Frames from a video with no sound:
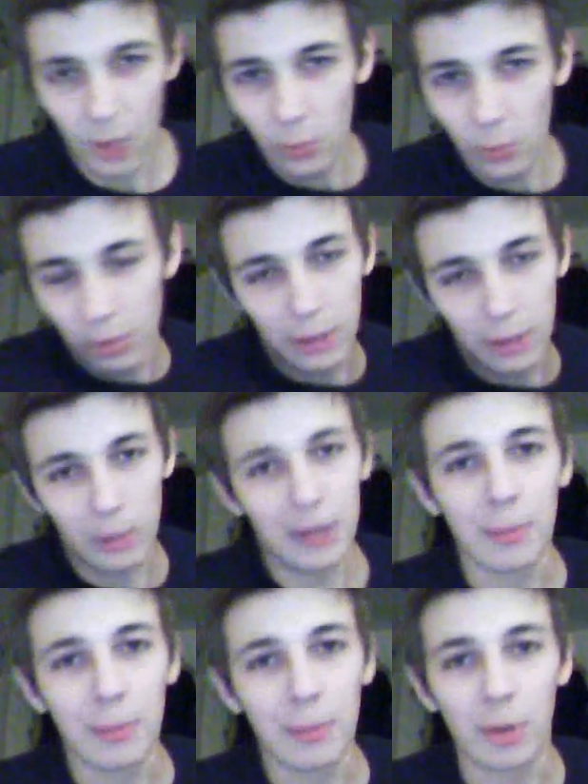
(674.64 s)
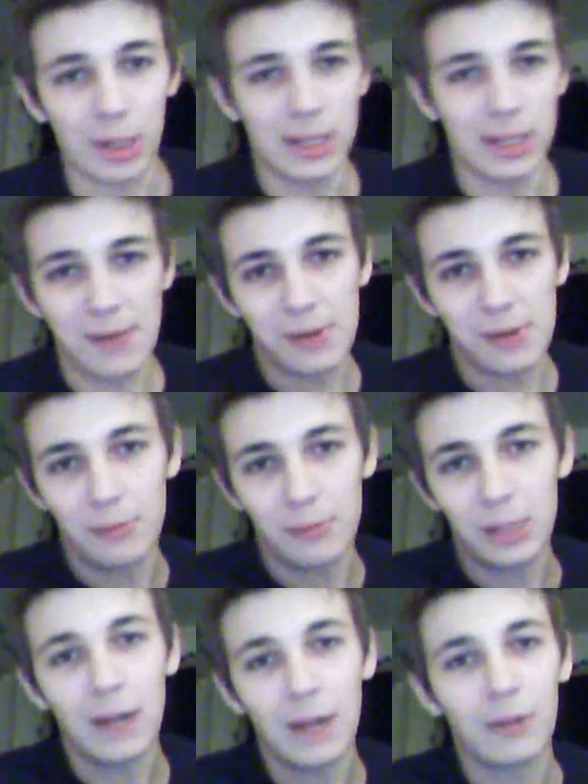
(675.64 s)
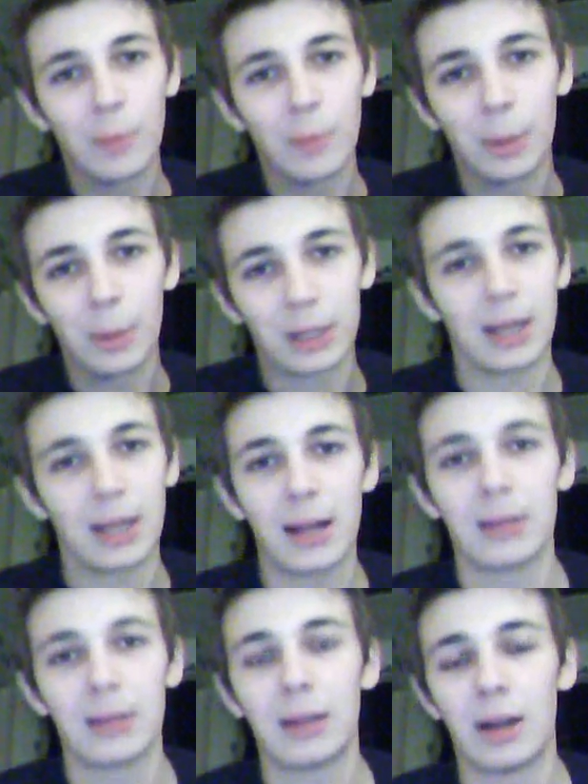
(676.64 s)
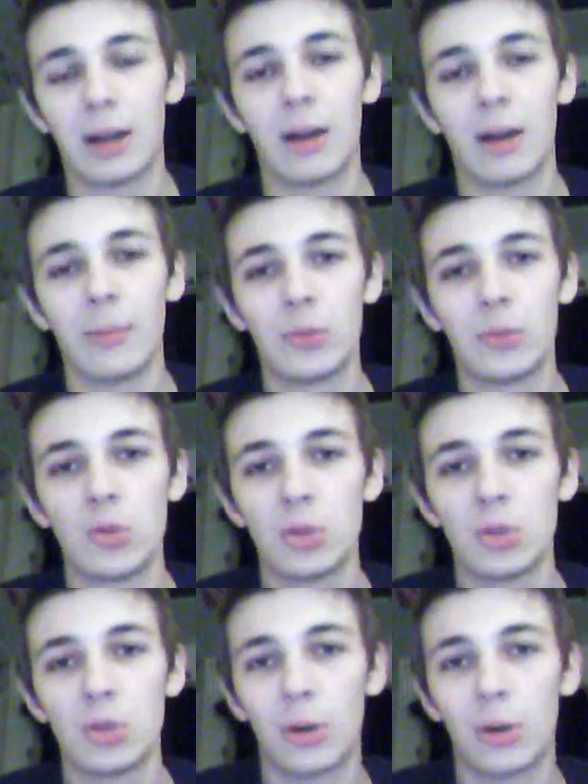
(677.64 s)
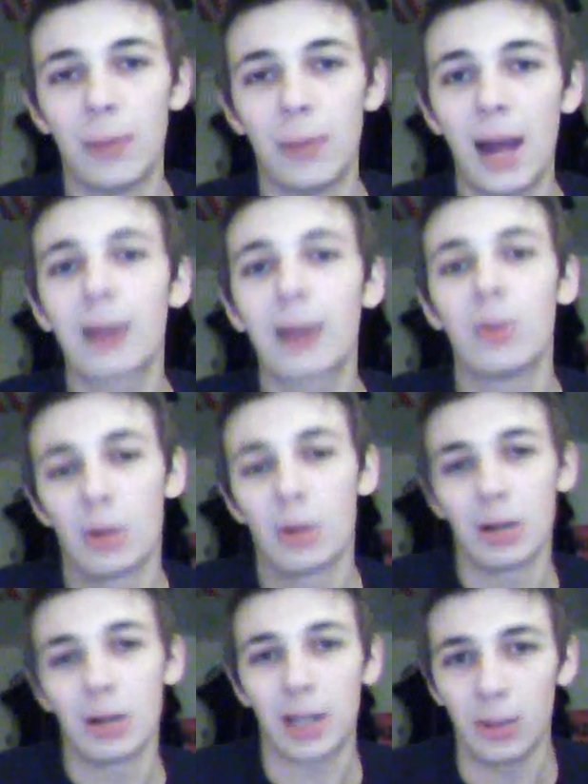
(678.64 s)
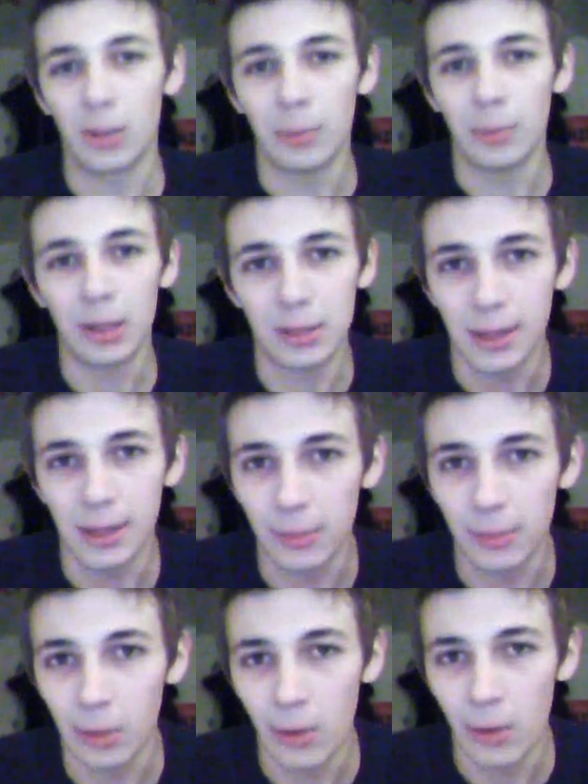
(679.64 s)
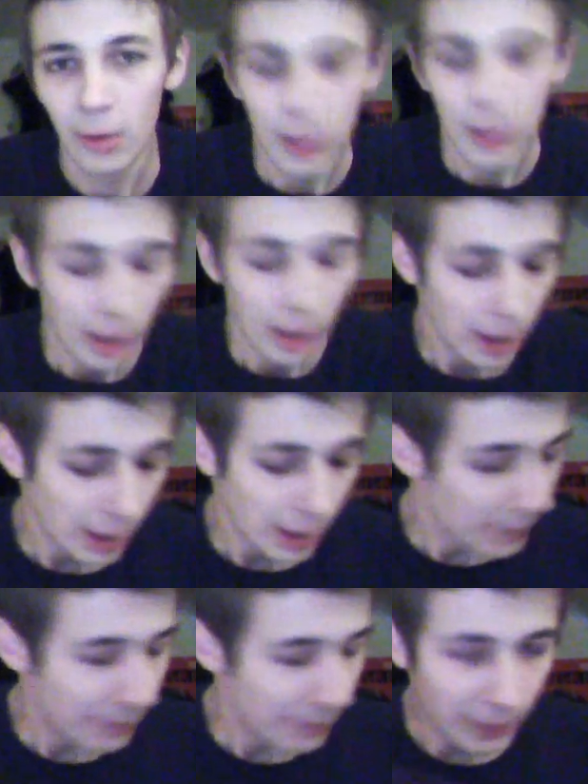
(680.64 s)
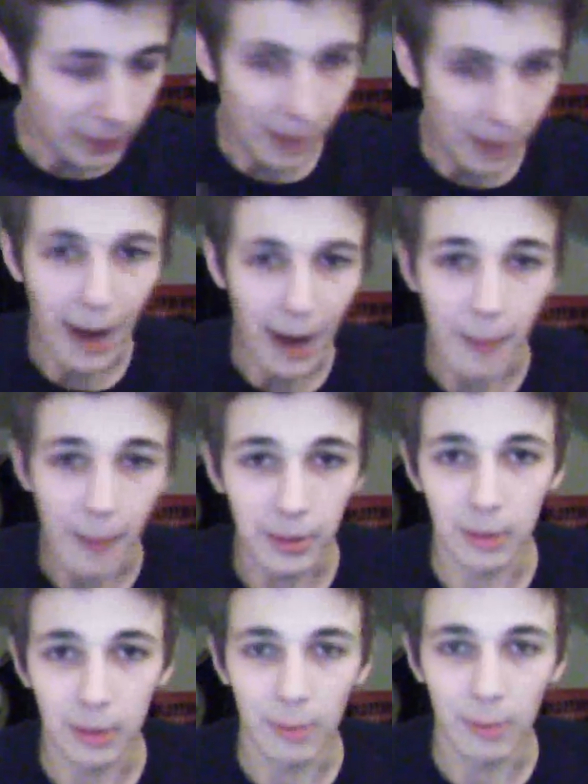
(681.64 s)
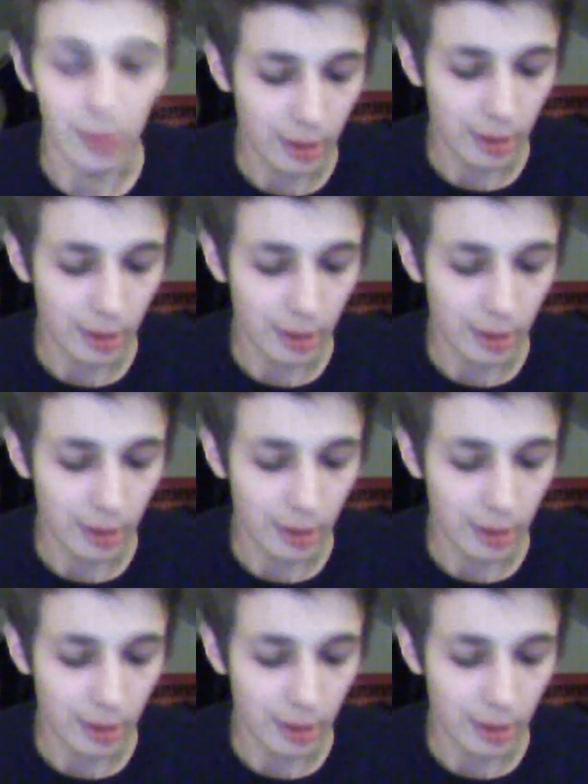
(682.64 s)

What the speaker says: like in the book, he never even went like that. Drew his sword back in order to make the death blow. Never happened in the book.